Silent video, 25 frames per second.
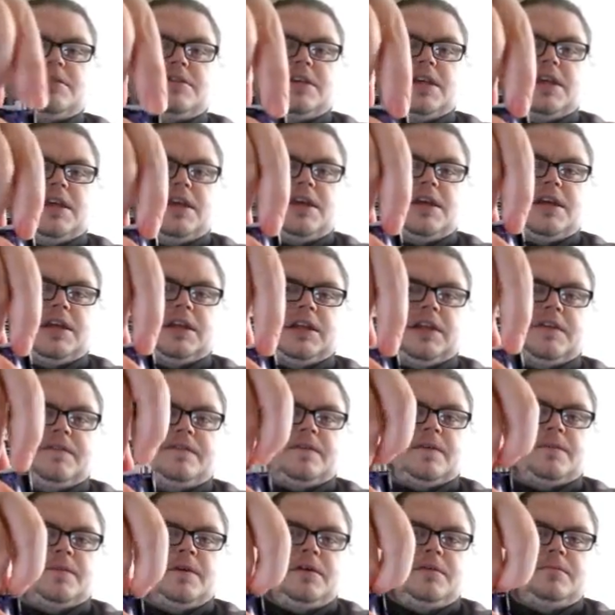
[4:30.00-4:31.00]
here and
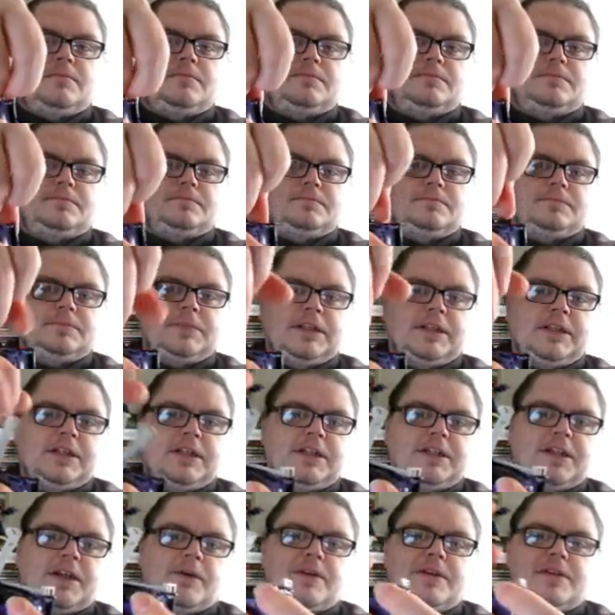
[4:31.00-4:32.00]
lift them up.
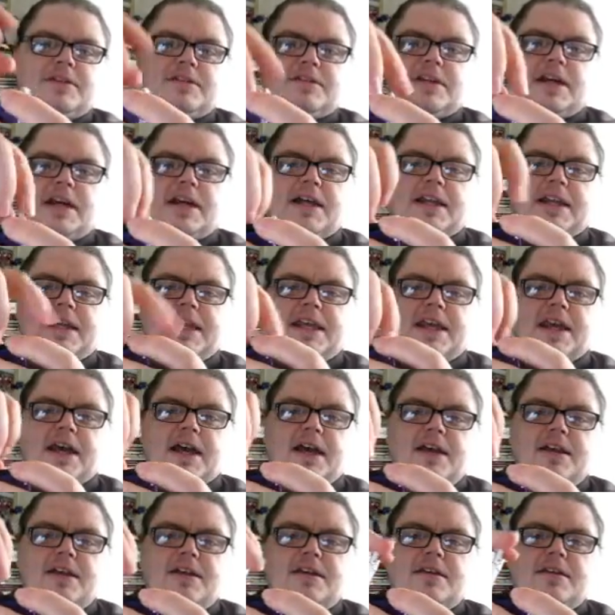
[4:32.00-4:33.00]
Now inside
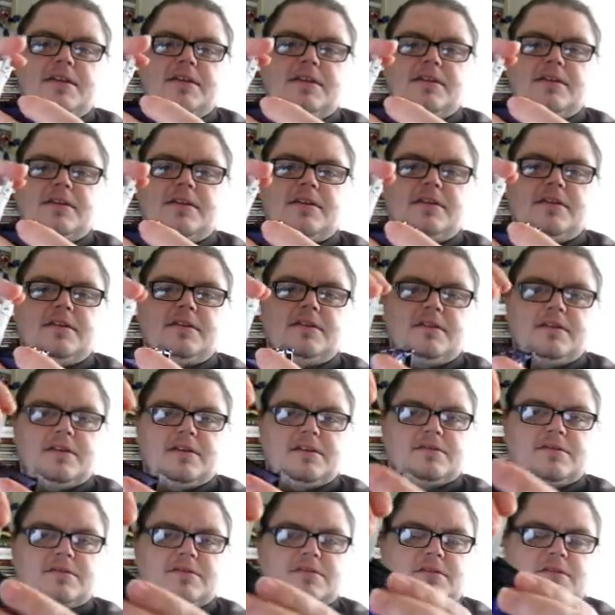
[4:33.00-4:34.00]
here
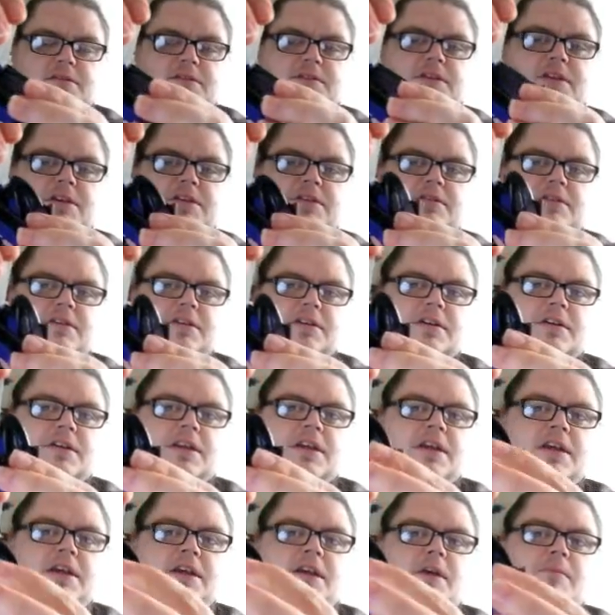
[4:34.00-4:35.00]
is the shuttle nose cone,
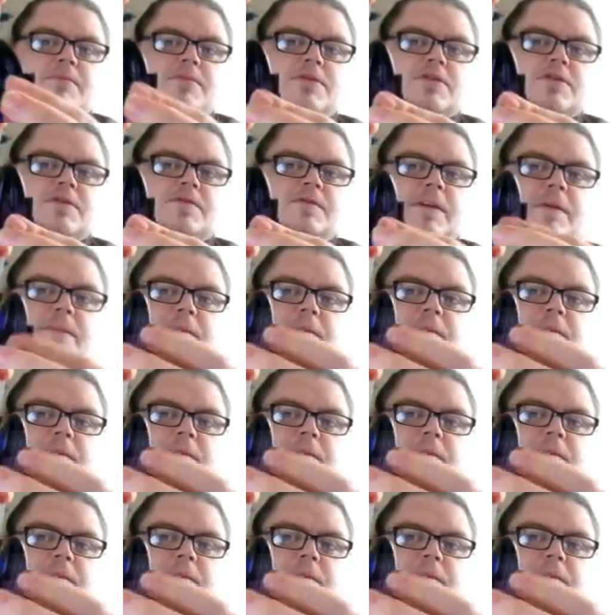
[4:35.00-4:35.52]
and we just flip